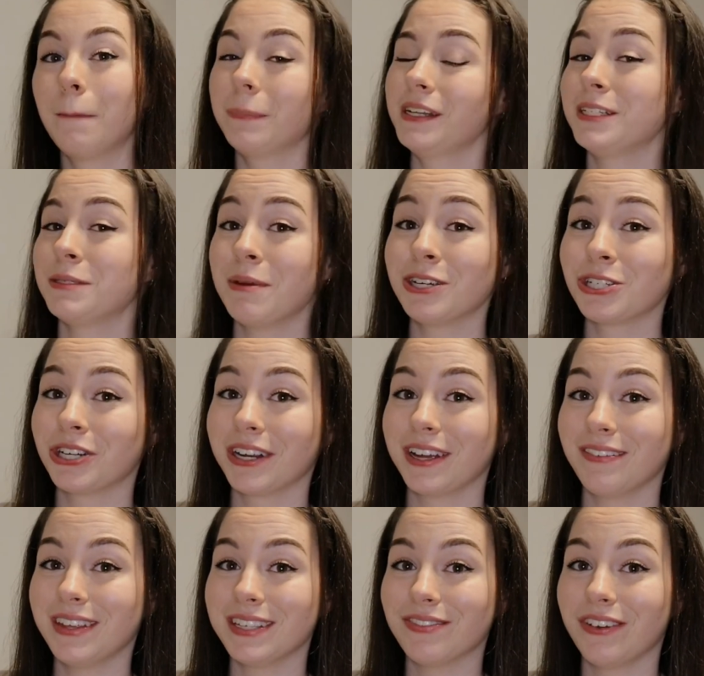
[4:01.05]
Please make sure to
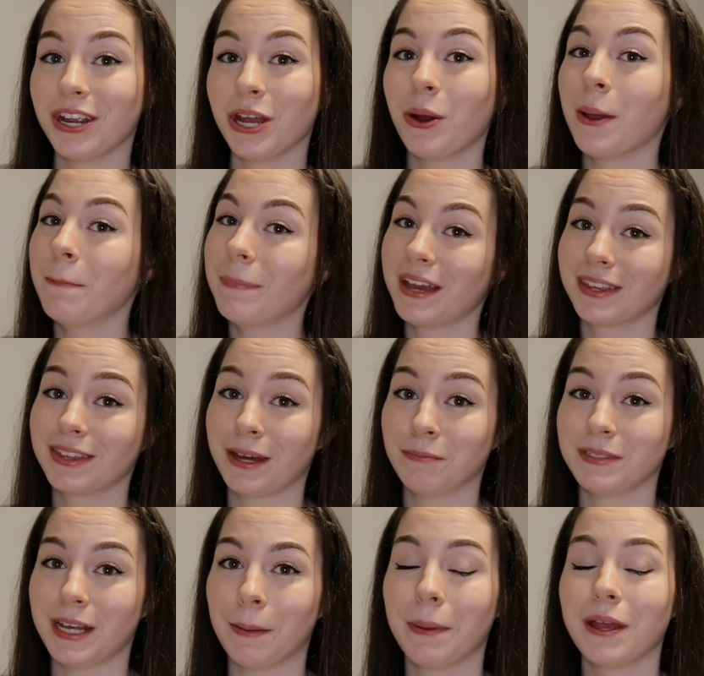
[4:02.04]
give this video a big
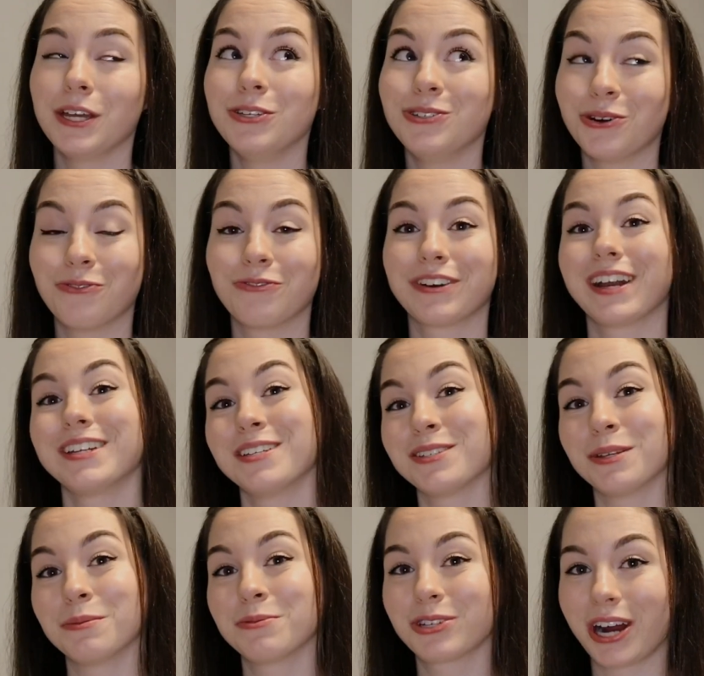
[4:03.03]
thumbs up and don't forget to
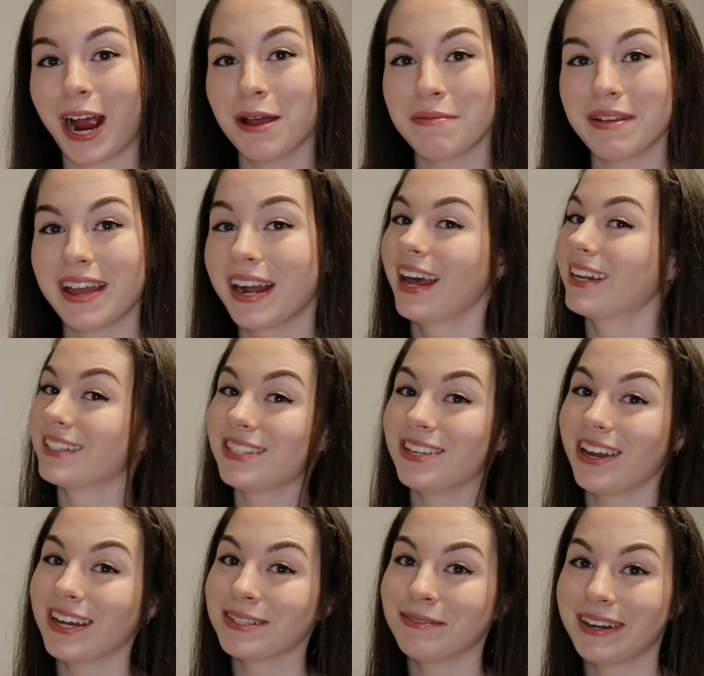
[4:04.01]
subscribe. And I'll see
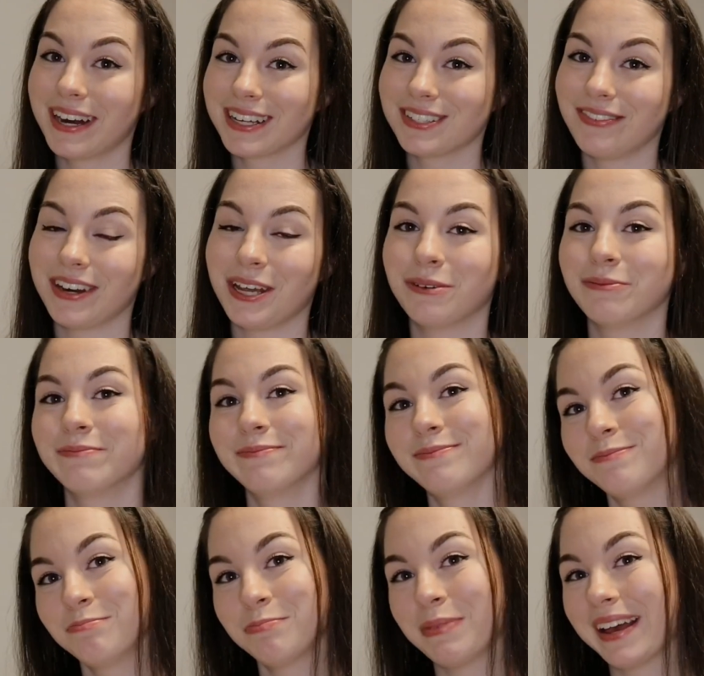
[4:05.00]
you guys in my next video.
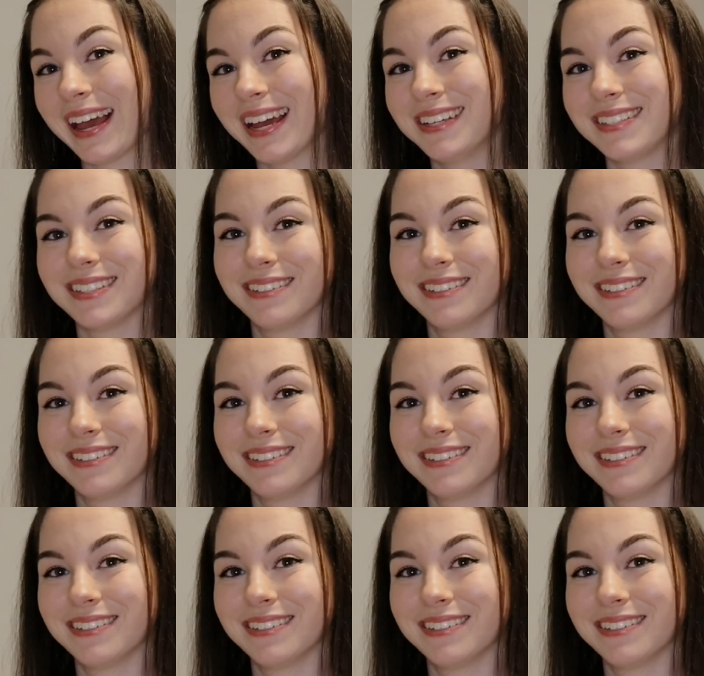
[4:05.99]
Bye guys.